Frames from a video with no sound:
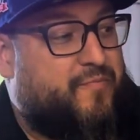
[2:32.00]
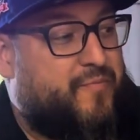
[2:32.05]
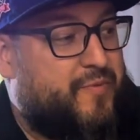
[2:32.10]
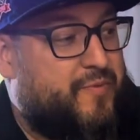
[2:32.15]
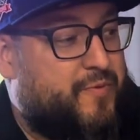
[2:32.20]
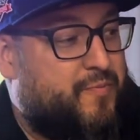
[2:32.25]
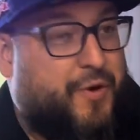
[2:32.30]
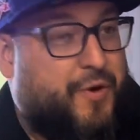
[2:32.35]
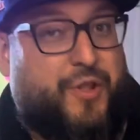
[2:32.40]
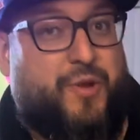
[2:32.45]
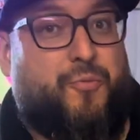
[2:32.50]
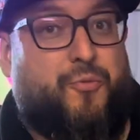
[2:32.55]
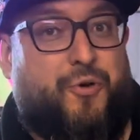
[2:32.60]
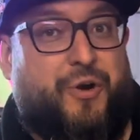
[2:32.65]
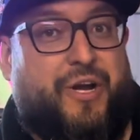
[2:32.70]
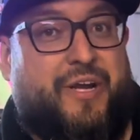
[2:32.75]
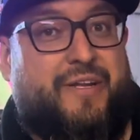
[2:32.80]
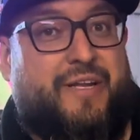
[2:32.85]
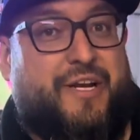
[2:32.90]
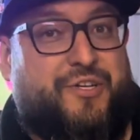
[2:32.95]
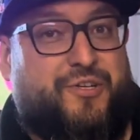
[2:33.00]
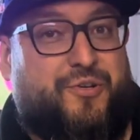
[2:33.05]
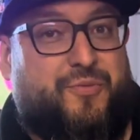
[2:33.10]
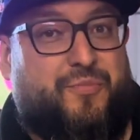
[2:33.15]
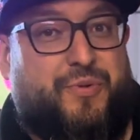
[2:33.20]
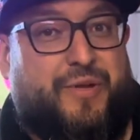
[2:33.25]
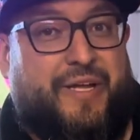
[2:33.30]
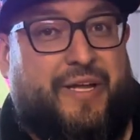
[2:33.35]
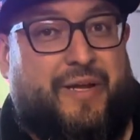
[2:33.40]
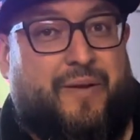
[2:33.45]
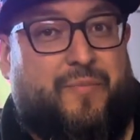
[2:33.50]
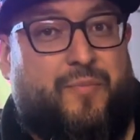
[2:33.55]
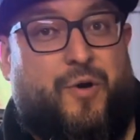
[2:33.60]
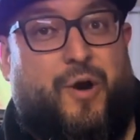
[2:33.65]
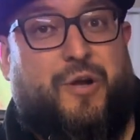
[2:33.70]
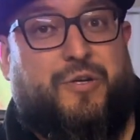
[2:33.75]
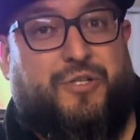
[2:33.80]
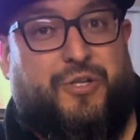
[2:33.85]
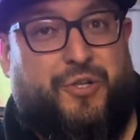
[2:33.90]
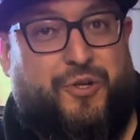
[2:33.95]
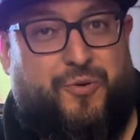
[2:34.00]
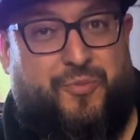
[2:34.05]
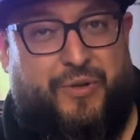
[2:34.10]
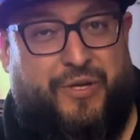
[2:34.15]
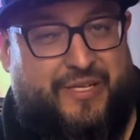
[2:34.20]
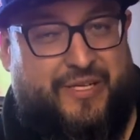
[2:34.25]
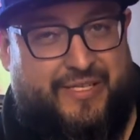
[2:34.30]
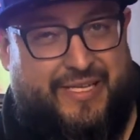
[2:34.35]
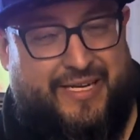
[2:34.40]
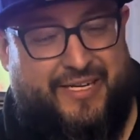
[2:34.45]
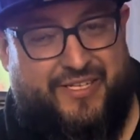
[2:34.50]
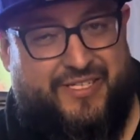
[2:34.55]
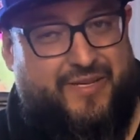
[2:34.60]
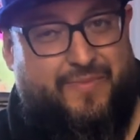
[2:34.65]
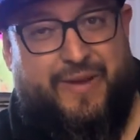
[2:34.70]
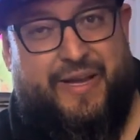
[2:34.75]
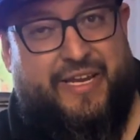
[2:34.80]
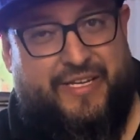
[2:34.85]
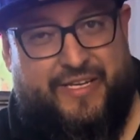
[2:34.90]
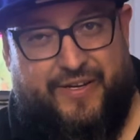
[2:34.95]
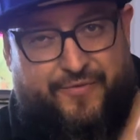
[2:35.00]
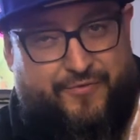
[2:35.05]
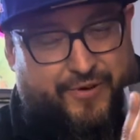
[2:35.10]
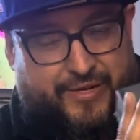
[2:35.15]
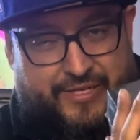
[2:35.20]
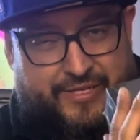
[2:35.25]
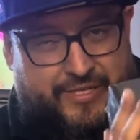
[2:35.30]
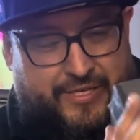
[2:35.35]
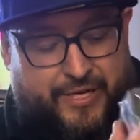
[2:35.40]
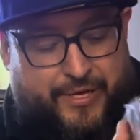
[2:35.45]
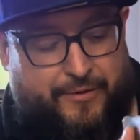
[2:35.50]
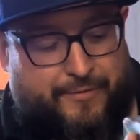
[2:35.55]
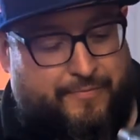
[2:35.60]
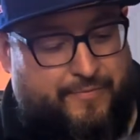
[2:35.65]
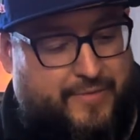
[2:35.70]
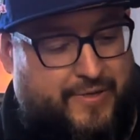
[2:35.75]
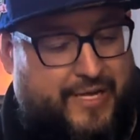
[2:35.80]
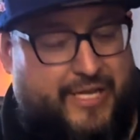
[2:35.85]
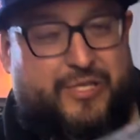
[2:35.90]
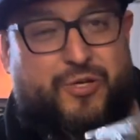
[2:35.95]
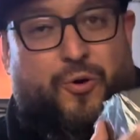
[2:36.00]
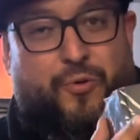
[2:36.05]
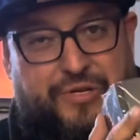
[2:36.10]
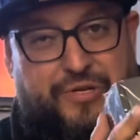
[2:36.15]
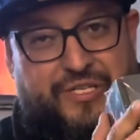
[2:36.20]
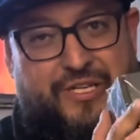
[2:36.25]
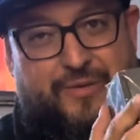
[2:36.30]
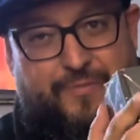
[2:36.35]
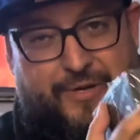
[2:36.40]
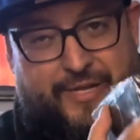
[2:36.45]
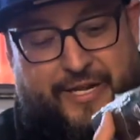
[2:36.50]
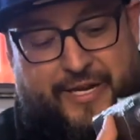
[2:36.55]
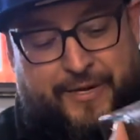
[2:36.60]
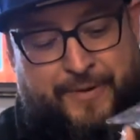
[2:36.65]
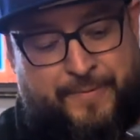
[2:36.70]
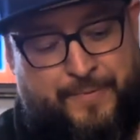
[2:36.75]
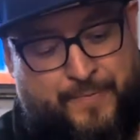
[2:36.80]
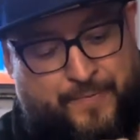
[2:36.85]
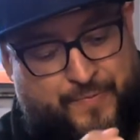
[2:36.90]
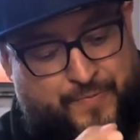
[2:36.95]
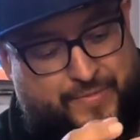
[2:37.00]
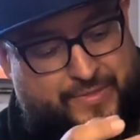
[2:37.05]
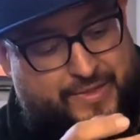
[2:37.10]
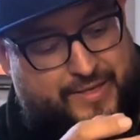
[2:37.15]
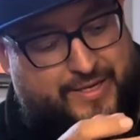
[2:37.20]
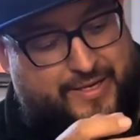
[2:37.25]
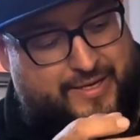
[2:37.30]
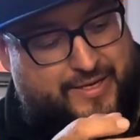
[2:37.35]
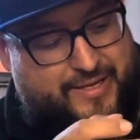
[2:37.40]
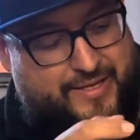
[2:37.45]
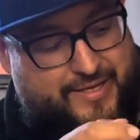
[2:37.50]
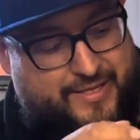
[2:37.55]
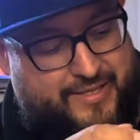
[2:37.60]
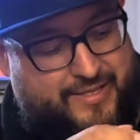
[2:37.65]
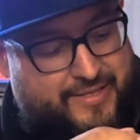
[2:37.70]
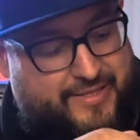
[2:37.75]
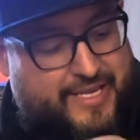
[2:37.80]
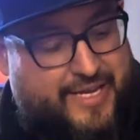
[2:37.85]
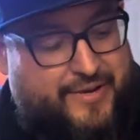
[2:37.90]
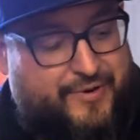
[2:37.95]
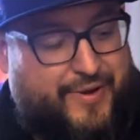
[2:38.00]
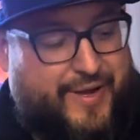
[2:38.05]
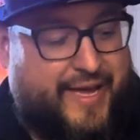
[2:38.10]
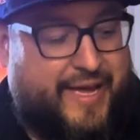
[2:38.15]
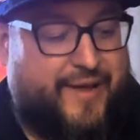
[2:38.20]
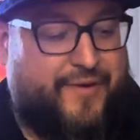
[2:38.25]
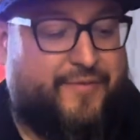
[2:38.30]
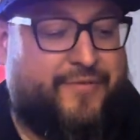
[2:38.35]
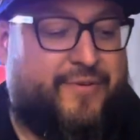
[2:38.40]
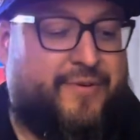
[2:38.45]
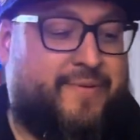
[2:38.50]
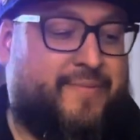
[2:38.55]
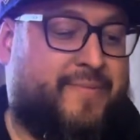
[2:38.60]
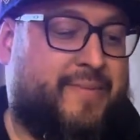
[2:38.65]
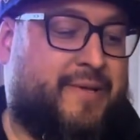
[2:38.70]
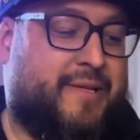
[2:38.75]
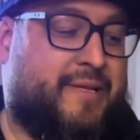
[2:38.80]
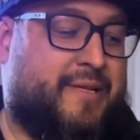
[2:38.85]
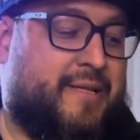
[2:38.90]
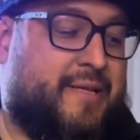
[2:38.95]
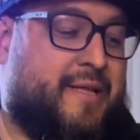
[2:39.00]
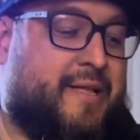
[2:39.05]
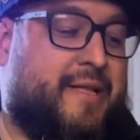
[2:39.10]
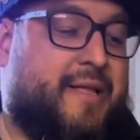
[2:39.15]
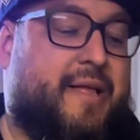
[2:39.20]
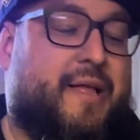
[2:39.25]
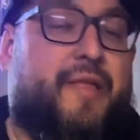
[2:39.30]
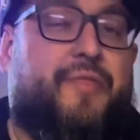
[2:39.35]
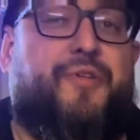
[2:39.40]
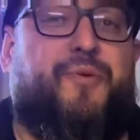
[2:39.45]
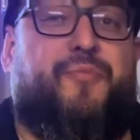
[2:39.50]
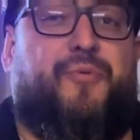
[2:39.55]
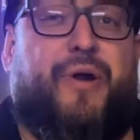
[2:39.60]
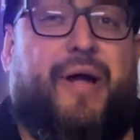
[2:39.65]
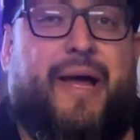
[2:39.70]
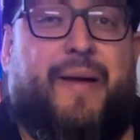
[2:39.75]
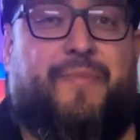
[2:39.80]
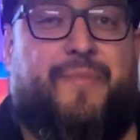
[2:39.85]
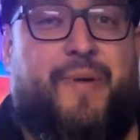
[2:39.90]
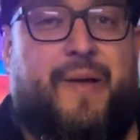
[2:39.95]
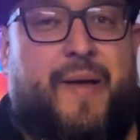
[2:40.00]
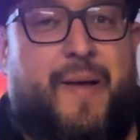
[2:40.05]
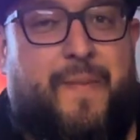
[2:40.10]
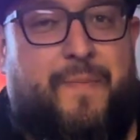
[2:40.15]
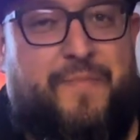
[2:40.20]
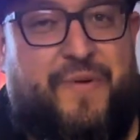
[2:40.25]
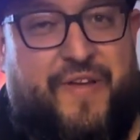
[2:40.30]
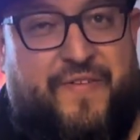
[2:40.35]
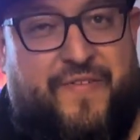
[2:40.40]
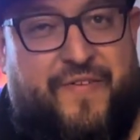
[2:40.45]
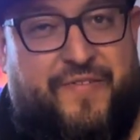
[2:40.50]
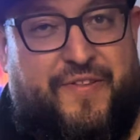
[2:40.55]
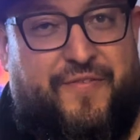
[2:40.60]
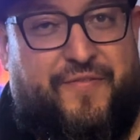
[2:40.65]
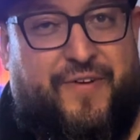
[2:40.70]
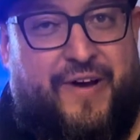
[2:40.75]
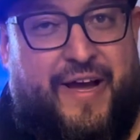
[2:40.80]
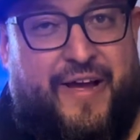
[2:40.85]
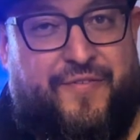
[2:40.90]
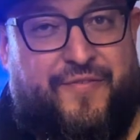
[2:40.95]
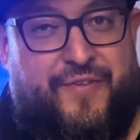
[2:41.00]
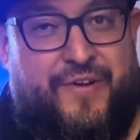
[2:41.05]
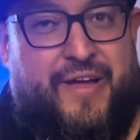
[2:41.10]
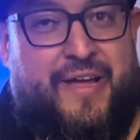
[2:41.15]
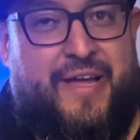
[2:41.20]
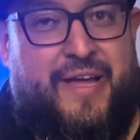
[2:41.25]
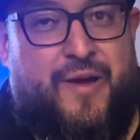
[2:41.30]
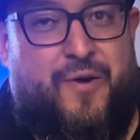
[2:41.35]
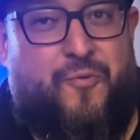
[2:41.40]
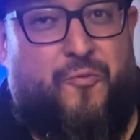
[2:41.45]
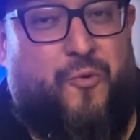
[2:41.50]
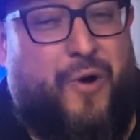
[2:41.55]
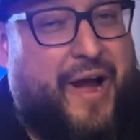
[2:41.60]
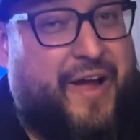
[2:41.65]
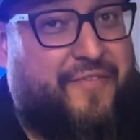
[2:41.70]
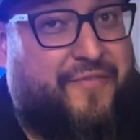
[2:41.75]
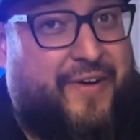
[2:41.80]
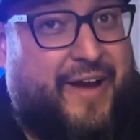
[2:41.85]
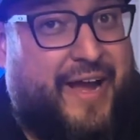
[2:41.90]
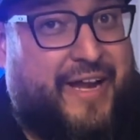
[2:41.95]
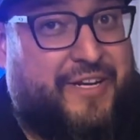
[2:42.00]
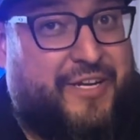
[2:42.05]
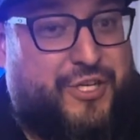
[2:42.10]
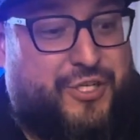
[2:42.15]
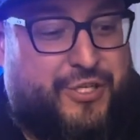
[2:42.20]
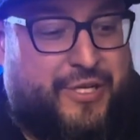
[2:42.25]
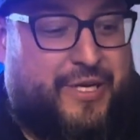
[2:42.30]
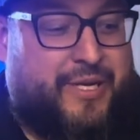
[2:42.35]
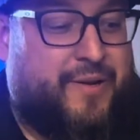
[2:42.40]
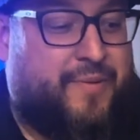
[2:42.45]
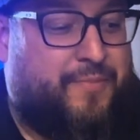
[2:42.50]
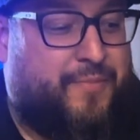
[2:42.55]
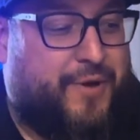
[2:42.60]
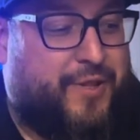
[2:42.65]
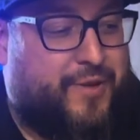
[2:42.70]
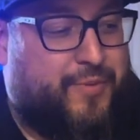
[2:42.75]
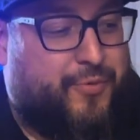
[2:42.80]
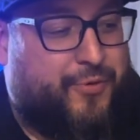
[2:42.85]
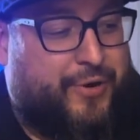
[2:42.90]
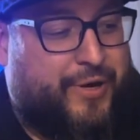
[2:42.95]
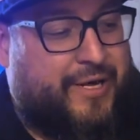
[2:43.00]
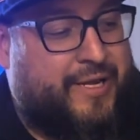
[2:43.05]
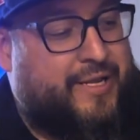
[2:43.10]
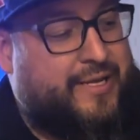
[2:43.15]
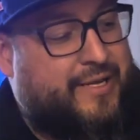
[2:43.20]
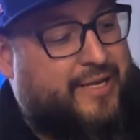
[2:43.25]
motherboard connector being modular, because that doesn't make a difference. You know, it's always going to be there. Then you have the Prime B55 Wi-Fi edition motherboard.